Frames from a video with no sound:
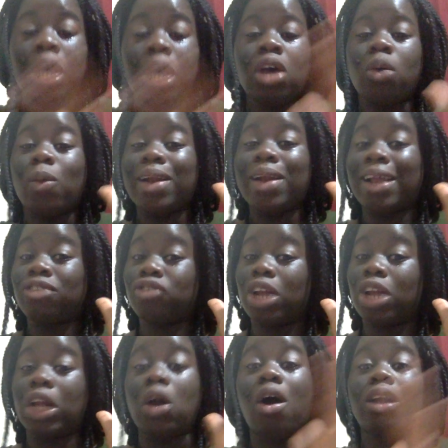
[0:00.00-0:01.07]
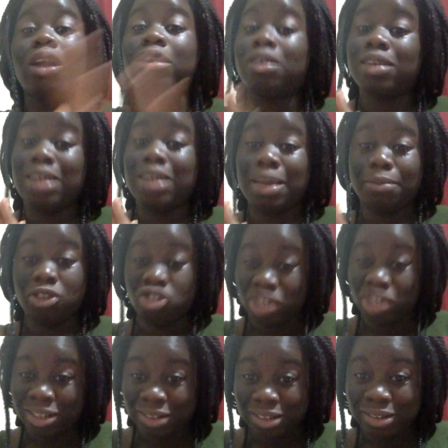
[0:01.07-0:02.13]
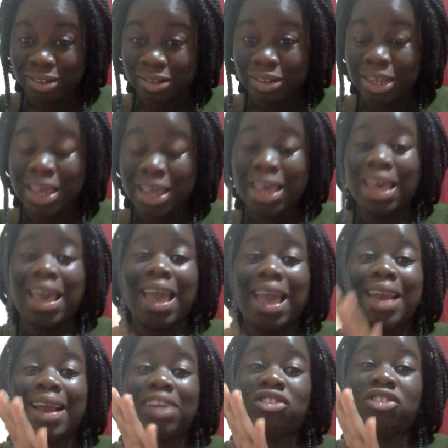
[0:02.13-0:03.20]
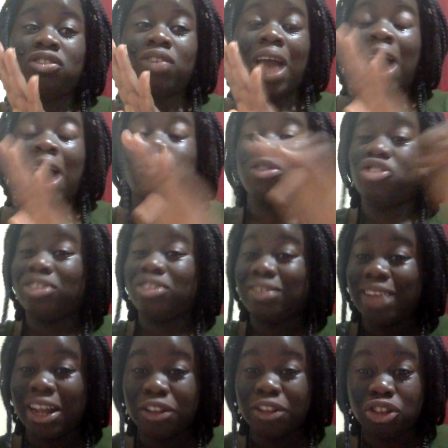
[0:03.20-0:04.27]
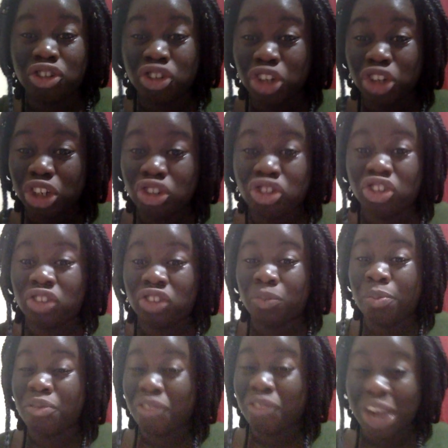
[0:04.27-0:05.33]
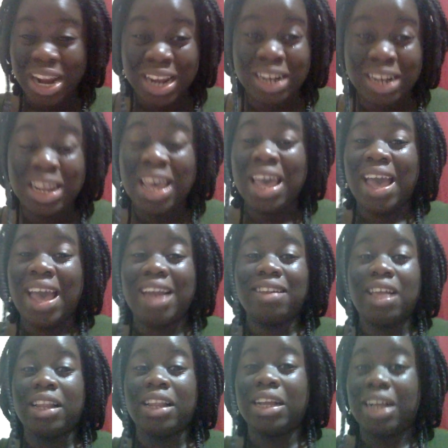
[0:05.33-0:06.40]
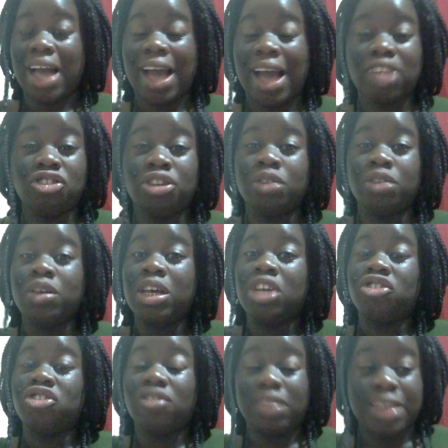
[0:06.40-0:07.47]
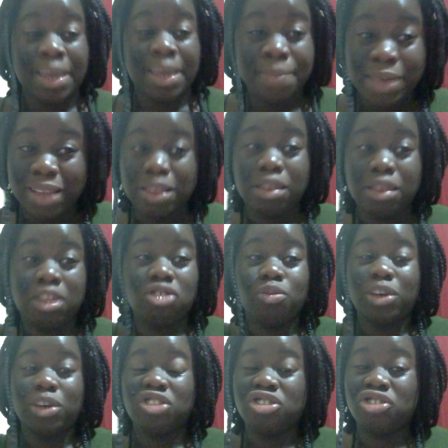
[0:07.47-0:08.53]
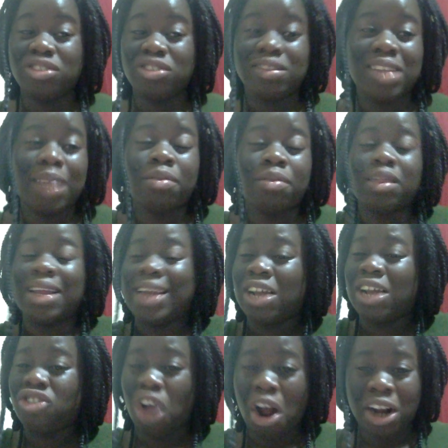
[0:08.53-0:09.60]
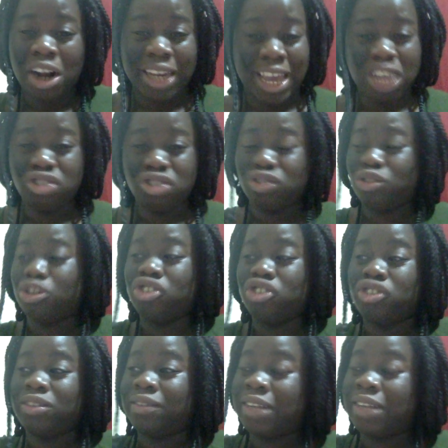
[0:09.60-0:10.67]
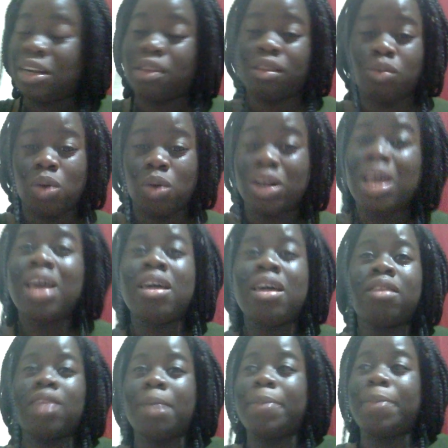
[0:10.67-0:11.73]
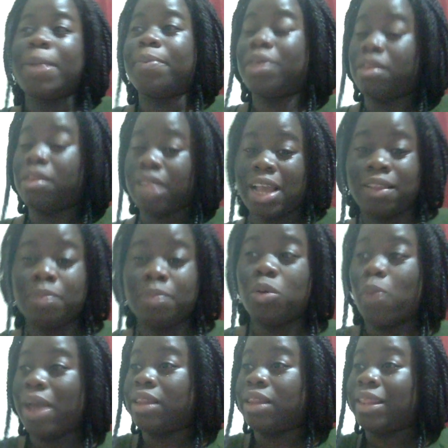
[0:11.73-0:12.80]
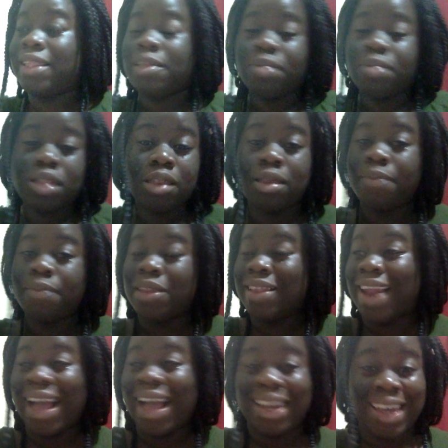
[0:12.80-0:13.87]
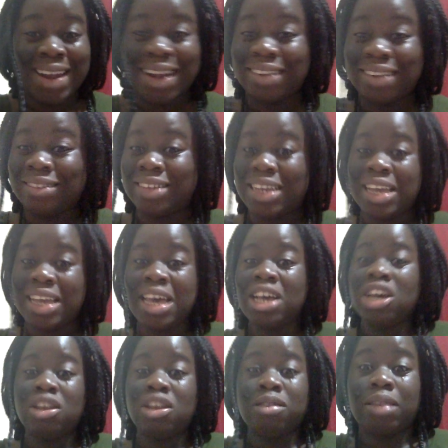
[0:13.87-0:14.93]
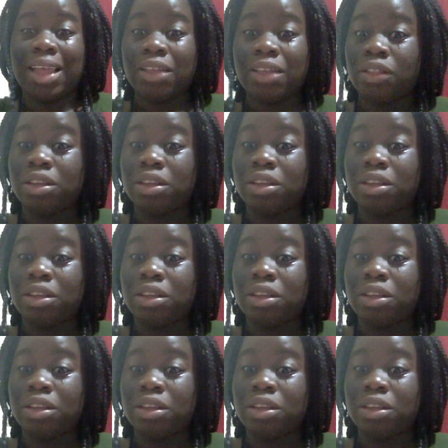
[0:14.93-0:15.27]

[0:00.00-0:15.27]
when I started calling on the name of Jesus, and I was just there at the church just praying and telling God, you know, just get me out of this situation. Jesus' name, send down your archangels, Lord Jesus, send a sword, send people to scare them away, let them see something that I cannot see, slay